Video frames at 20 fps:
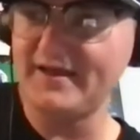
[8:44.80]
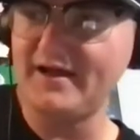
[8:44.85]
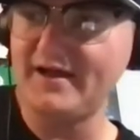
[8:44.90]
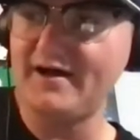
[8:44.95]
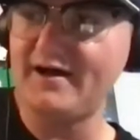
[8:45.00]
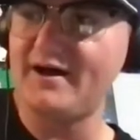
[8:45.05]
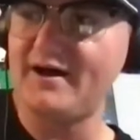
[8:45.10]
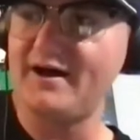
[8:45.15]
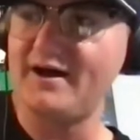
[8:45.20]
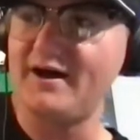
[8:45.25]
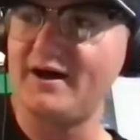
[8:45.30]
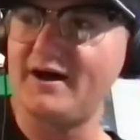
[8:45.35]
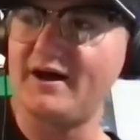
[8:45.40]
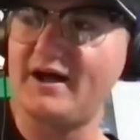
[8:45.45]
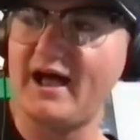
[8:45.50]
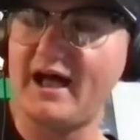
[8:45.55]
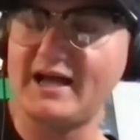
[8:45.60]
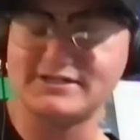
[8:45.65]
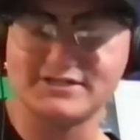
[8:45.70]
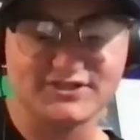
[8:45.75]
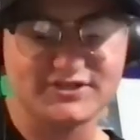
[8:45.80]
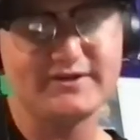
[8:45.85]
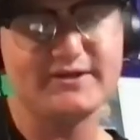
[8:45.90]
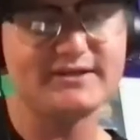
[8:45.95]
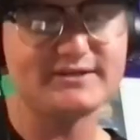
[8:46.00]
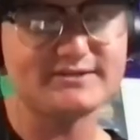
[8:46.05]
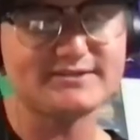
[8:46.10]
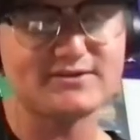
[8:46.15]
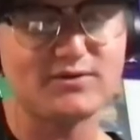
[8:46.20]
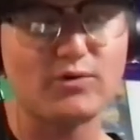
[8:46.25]
uh, as soon
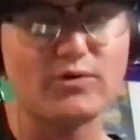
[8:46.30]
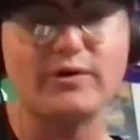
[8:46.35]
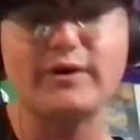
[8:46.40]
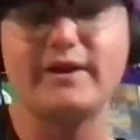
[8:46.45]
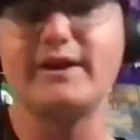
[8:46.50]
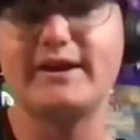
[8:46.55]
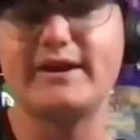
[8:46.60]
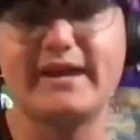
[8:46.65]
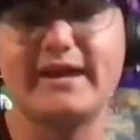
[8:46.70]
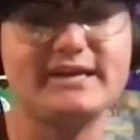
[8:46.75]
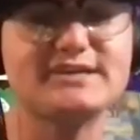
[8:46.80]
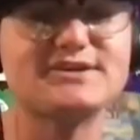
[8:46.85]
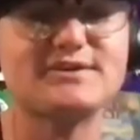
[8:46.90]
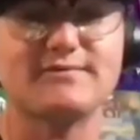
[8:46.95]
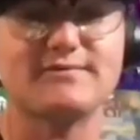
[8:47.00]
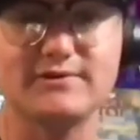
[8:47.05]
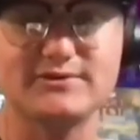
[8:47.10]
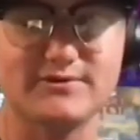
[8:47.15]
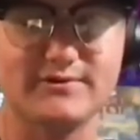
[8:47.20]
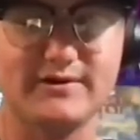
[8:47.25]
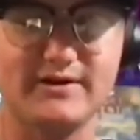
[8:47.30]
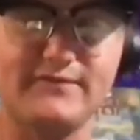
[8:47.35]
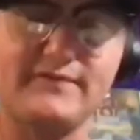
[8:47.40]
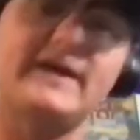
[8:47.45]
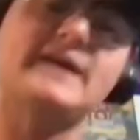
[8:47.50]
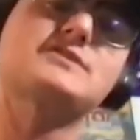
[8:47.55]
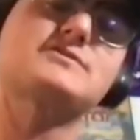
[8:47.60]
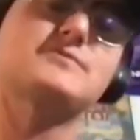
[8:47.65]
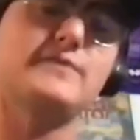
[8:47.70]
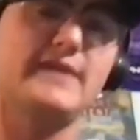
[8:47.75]
as orientation rolls around,
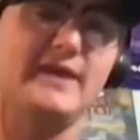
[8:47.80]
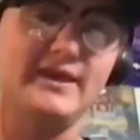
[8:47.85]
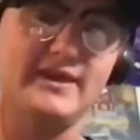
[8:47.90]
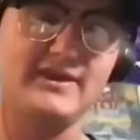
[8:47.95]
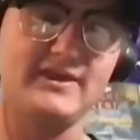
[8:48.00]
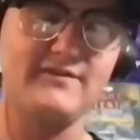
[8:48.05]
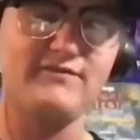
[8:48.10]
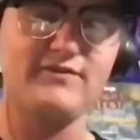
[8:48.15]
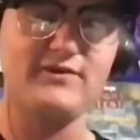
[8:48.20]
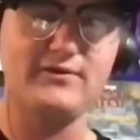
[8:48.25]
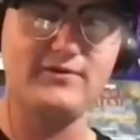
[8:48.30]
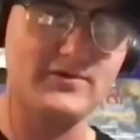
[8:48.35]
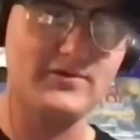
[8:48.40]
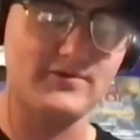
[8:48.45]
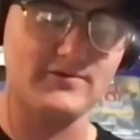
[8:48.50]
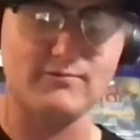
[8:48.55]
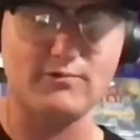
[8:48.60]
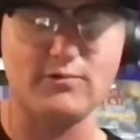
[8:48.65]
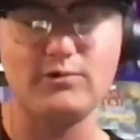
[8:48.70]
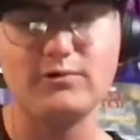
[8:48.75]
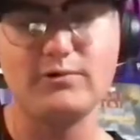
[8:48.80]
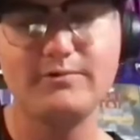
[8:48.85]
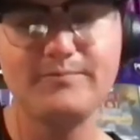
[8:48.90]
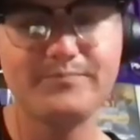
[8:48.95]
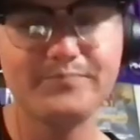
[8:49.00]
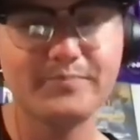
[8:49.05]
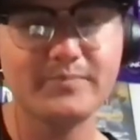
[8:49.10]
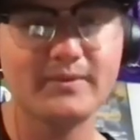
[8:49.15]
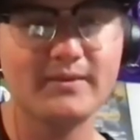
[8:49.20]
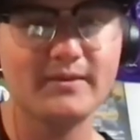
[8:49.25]
that's when they give you your
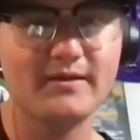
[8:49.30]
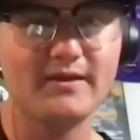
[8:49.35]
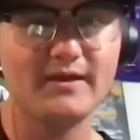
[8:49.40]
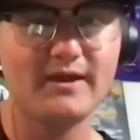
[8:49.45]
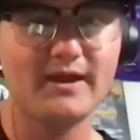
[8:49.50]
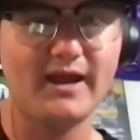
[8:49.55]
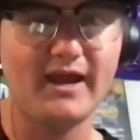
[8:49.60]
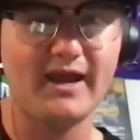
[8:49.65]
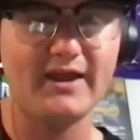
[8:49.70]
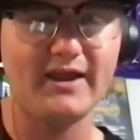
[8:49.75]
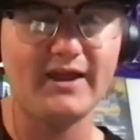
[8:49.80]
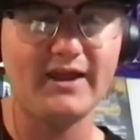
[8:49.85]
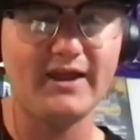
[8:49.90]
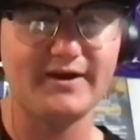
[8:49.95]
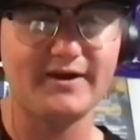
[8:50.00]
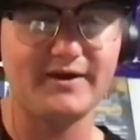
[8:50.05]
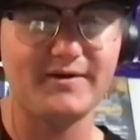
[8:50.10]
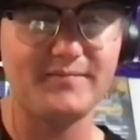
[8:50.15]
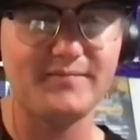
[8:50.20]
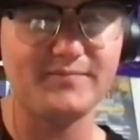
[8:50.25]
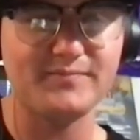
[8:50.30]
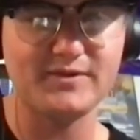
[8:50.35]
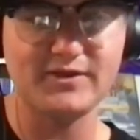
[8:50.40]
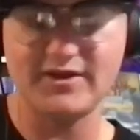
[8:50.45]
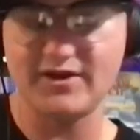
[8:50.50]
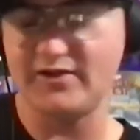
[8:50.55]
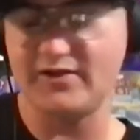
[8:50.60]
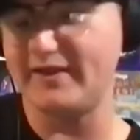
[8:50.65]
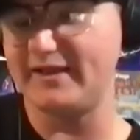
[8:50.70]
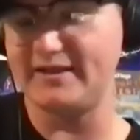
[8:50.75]
role. And, yeah. um,
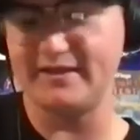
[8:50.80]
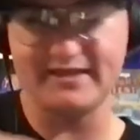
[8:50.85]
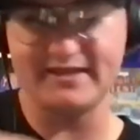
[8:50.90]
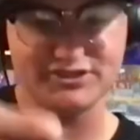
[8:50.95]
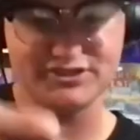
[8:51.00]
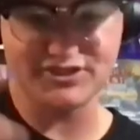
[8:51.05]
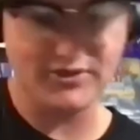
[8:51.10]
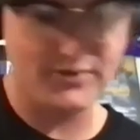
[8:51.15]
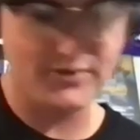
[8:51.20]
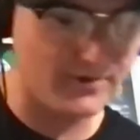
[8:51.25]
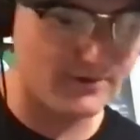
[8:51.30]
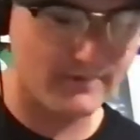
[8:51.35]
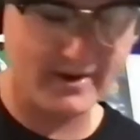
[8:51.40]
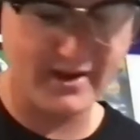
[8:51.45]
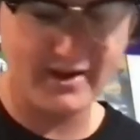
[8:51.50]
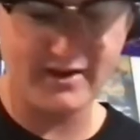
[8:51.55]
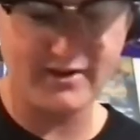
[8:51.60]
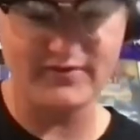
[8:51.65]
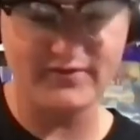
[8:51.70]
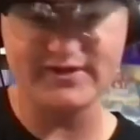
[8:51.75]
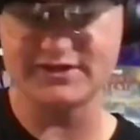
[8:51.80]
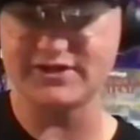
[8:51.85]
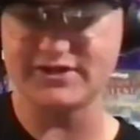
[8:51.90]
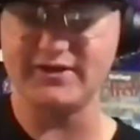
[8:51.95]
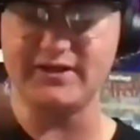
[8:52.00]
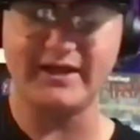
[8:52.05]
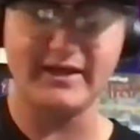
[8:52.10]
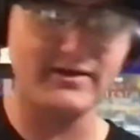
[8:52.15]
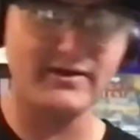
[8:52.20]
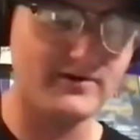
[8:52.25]
you know, they, they show you around, they show
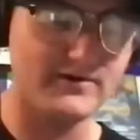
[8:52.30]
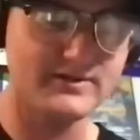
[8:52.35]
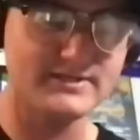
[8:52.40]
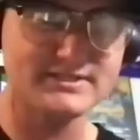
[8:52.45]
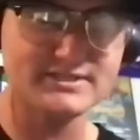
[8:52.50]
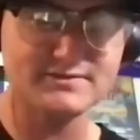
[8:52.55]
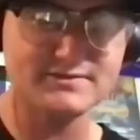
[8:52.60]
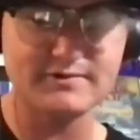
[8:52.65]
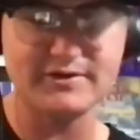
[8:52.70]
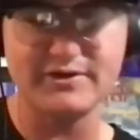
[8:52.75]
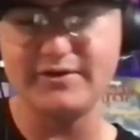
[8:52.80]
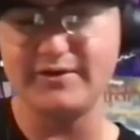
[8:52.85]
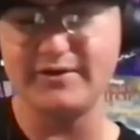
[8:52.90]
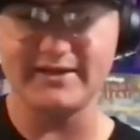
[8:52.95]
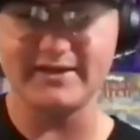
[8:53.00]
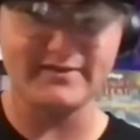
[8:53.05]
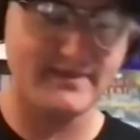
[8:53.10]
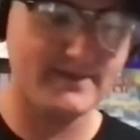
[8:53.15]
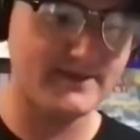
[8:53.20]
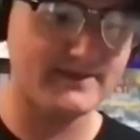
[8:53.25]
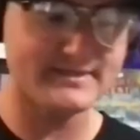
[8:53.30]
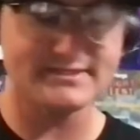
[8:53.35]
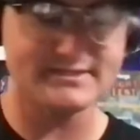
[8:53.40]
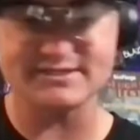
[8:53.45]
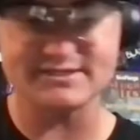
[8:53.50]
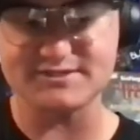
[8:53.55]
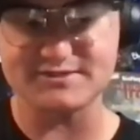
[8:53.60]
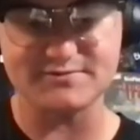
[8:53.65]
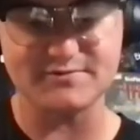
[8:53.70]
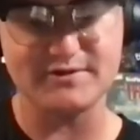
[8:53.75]
you like, oh, this is where you get this.
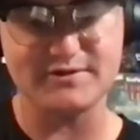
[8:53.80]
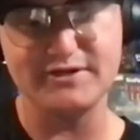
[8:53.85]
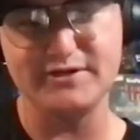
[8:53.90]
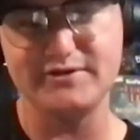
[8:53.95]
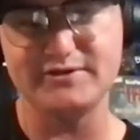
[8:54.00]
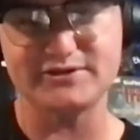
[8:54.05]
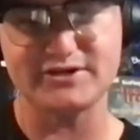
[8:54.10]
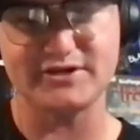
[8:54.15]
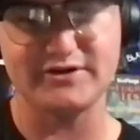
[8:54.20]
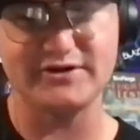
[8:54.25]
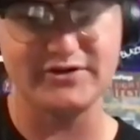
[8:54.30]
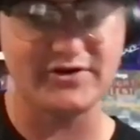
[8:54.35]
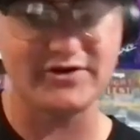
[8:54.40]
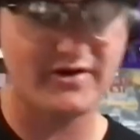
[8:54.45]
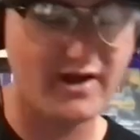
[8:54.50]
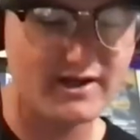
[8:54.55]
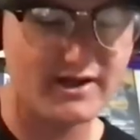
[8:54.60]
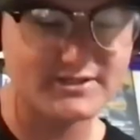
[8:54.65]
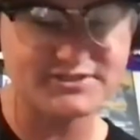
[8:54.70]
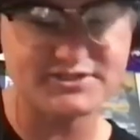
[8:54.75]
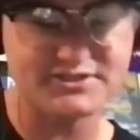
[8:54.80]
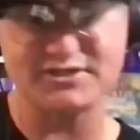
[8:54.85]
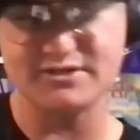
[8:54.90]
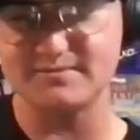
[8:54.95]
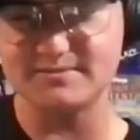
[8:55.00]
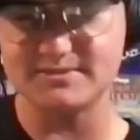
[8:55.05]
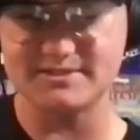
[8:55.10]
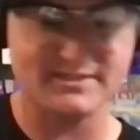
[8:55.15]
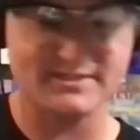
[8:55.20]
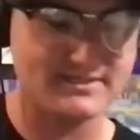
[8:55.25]
This is where you turn in your
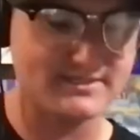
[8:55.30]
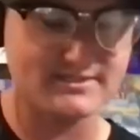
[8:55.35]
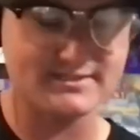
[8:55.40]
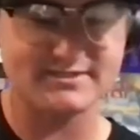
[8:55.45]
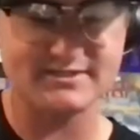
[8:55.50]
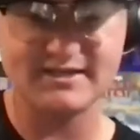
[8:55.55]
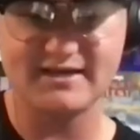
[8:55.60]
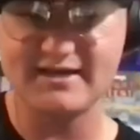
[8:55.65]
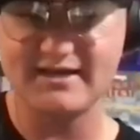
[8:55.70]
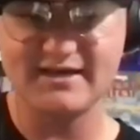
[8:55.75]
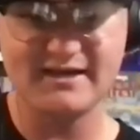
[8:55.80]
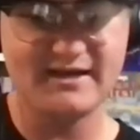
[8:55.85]
costumes. This is,